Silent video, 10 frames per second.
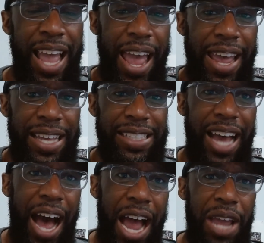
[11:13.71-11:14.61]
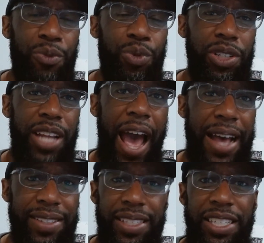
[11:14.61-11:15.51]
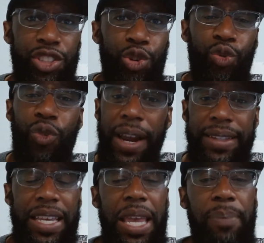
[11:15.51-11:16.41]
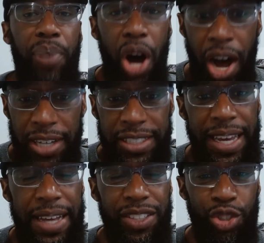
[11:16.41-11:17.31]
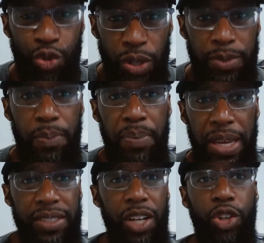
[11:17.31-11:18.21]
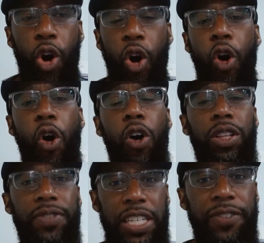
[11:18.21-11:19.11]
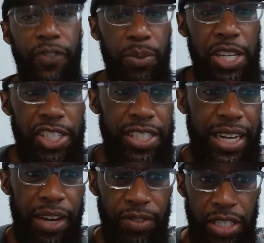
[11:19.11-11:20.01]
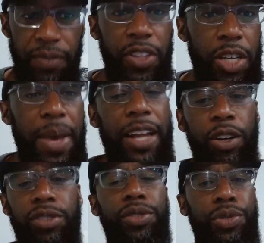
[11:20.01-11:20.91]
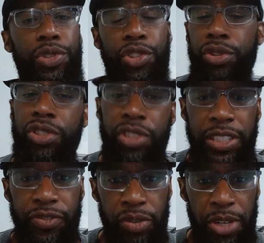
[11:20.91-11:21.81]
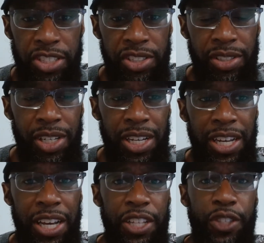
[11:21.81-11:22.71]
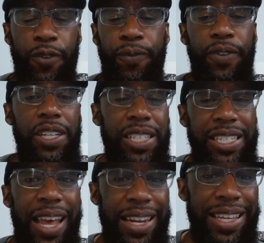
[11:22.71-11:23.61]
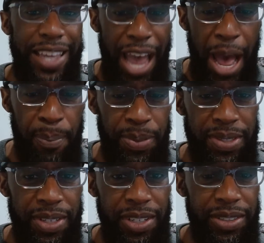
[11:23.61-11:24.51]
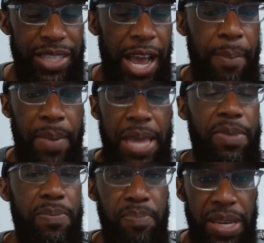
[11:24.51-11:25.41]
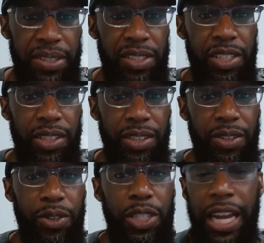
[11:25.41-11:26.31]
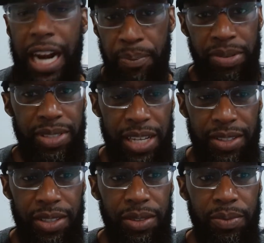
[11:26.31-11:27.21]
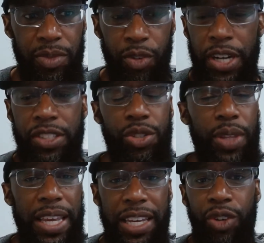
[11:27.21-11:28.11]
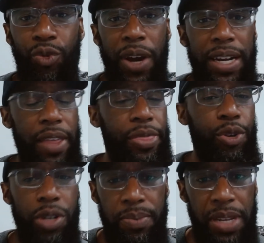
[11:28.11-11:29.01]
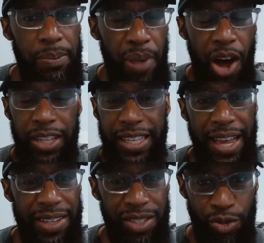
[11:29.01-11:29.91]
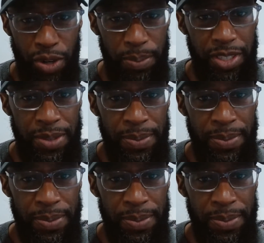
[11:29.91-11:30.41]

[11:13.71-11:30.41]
And I would ask it to write a podcast script based on all of the information that I've given them, and also search the information to fill in any gaps that may be missed that I presented, right? So that you can write a 30-minute podcast script.